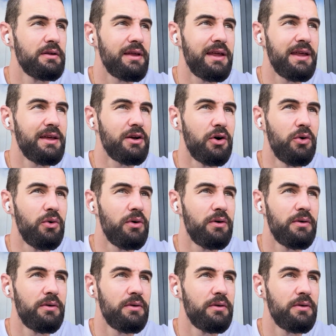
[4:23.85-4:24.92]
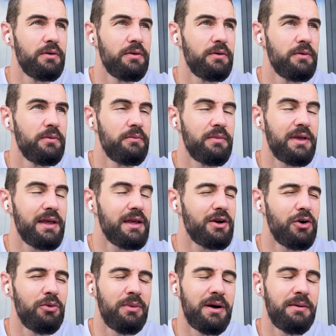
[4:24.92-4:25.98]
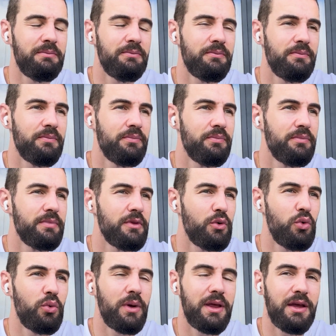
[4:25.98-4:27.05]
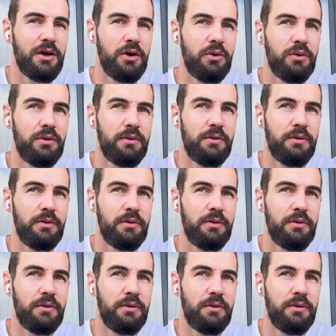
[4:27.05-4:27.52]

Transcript: Ego, ego, man, all ego.